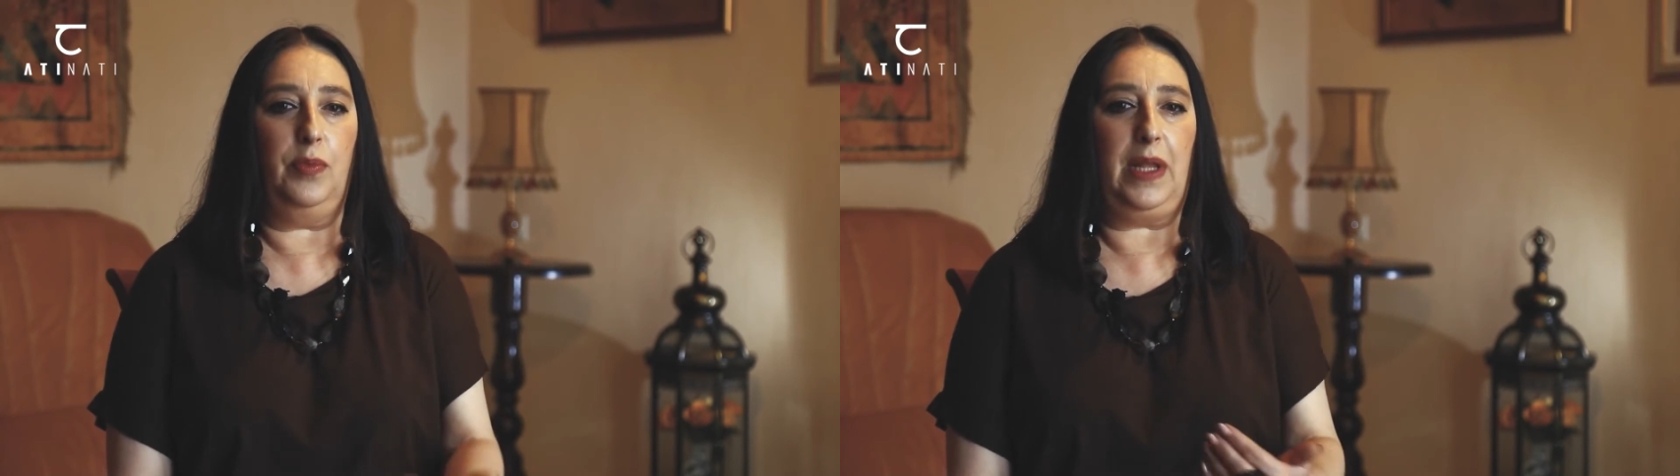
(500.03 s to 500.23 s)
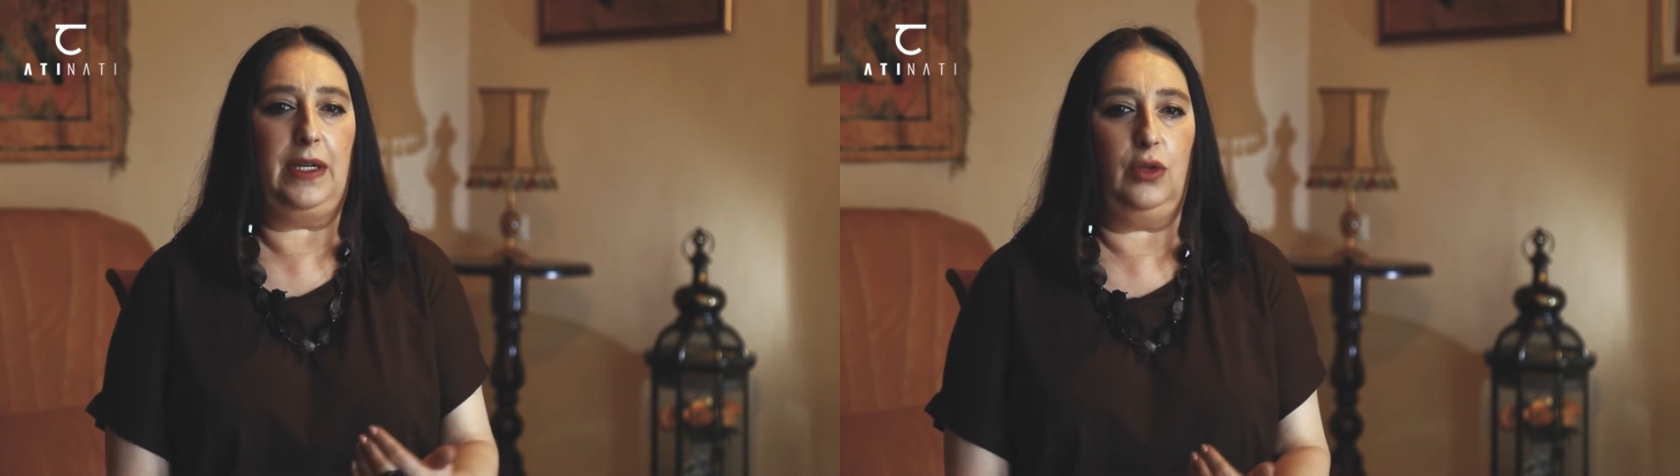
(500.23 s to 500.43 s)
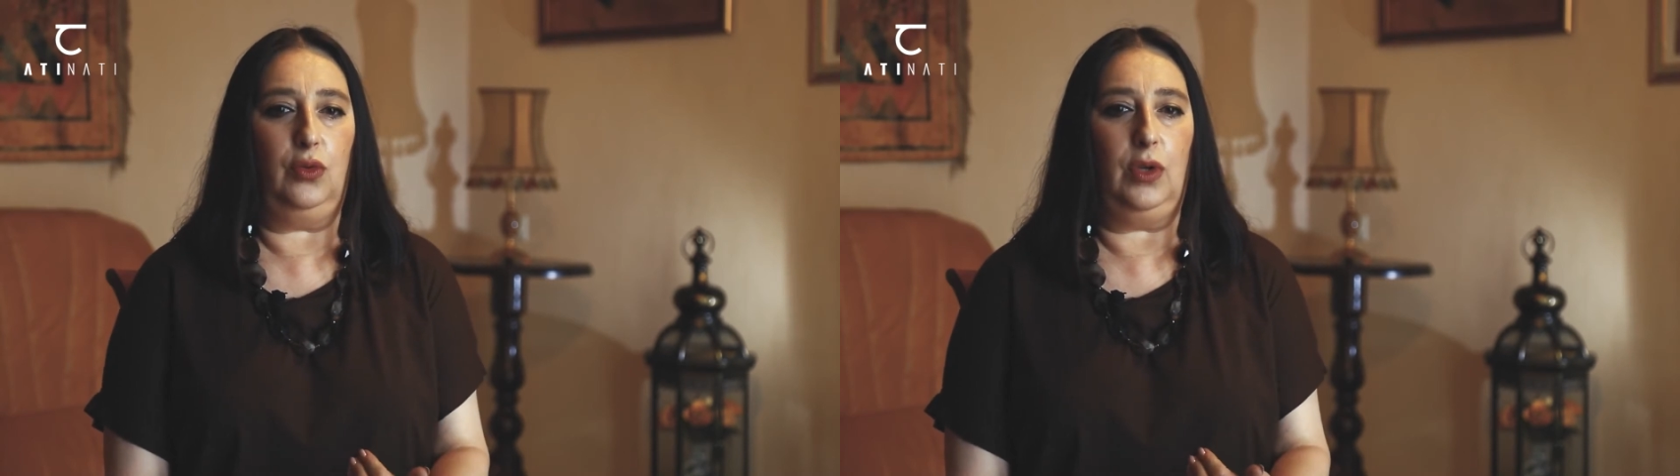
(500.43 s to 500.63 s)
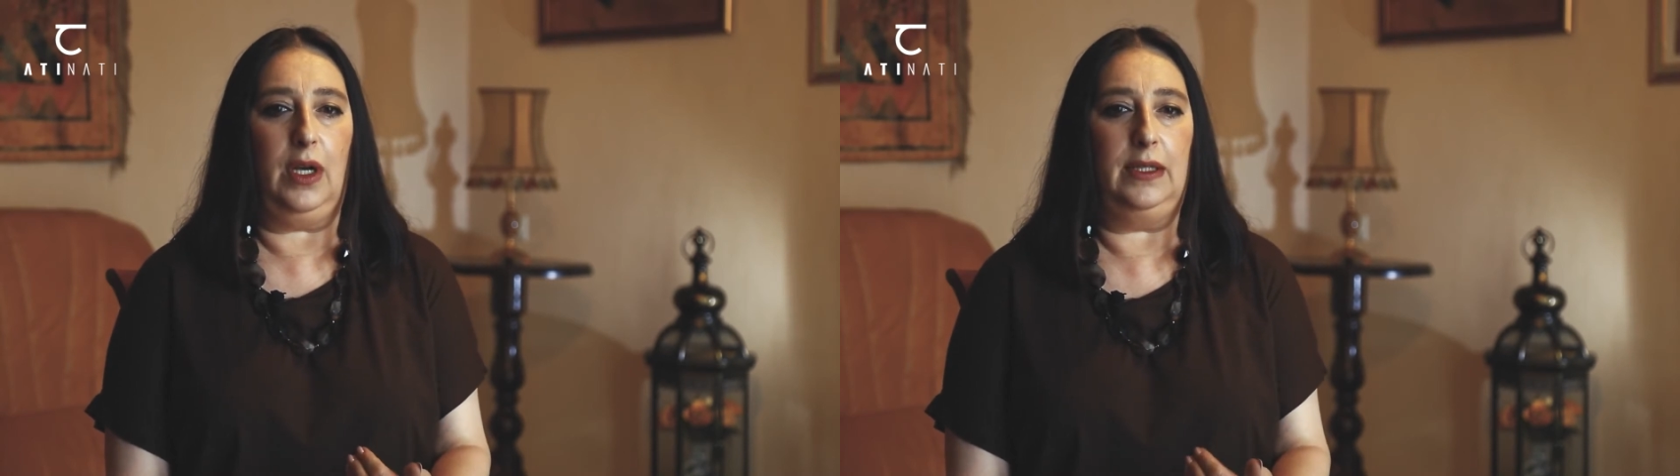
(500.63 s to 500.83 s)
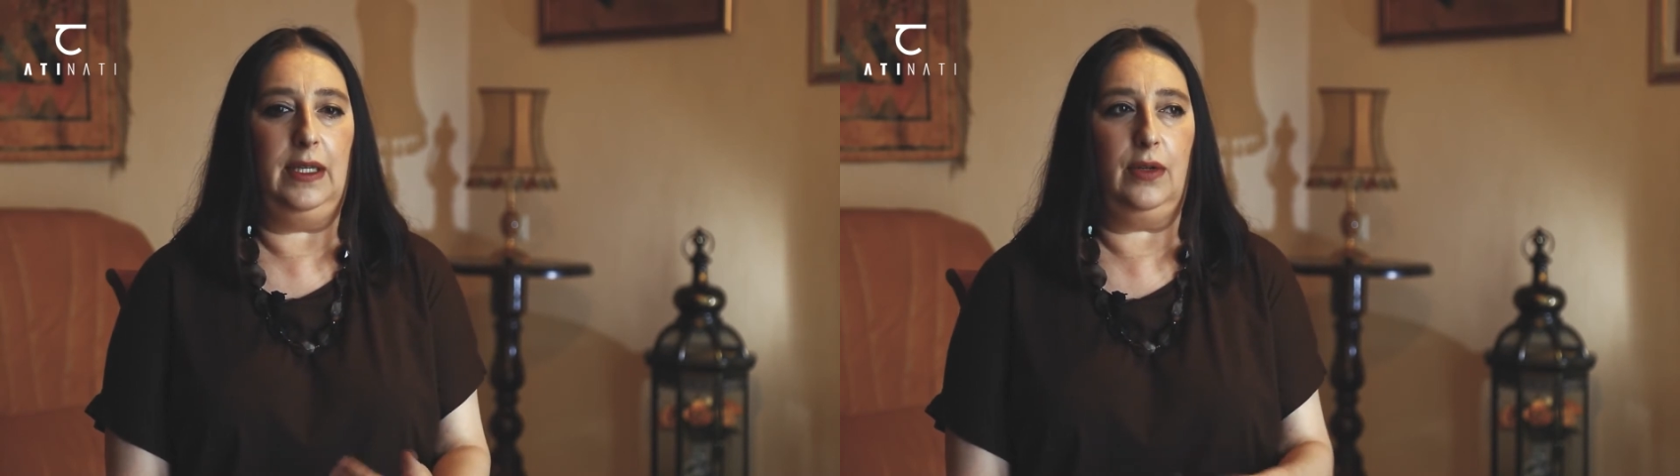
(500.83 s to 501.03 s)
Vardo is
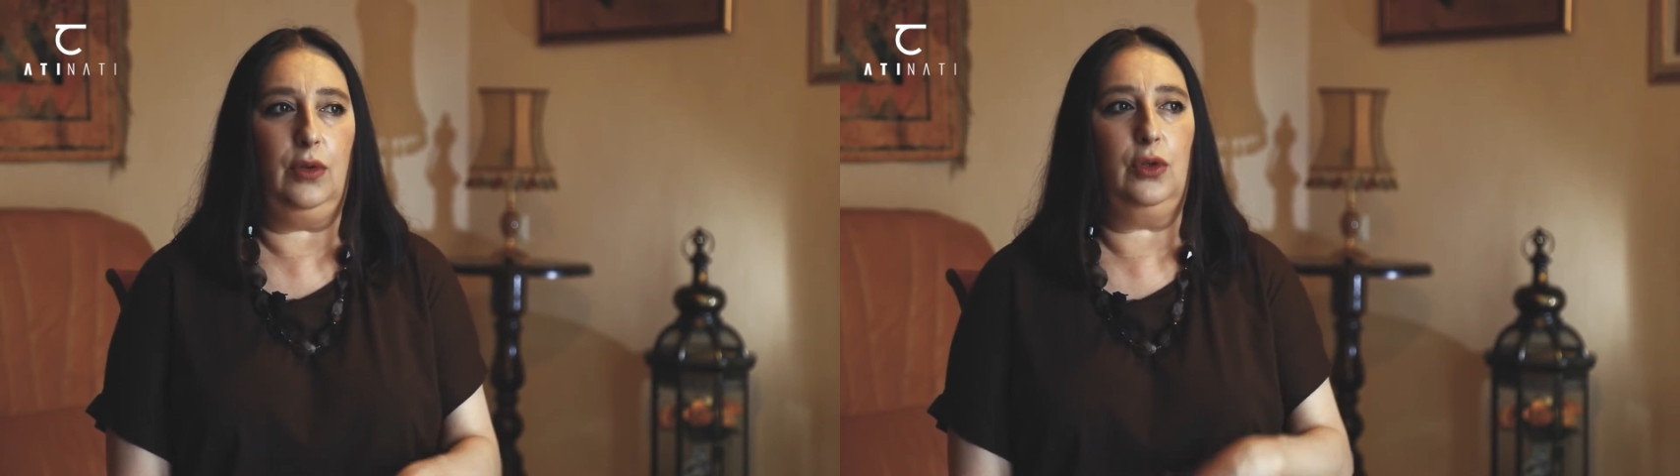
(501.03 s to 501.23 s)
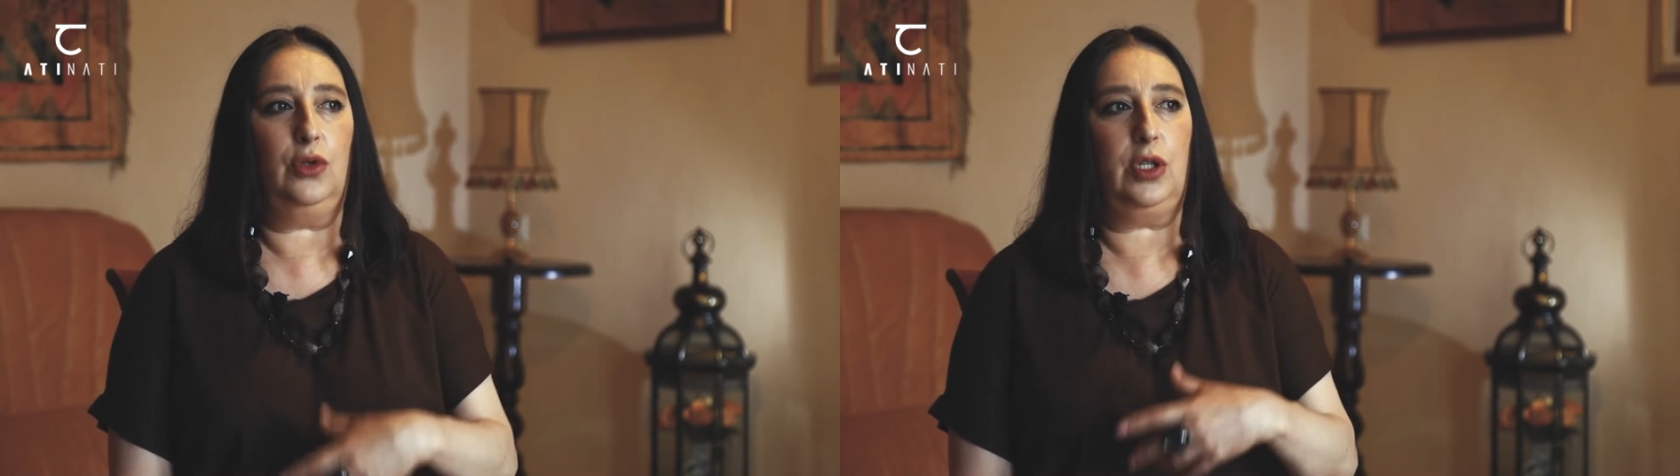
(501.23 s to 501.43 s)
looking for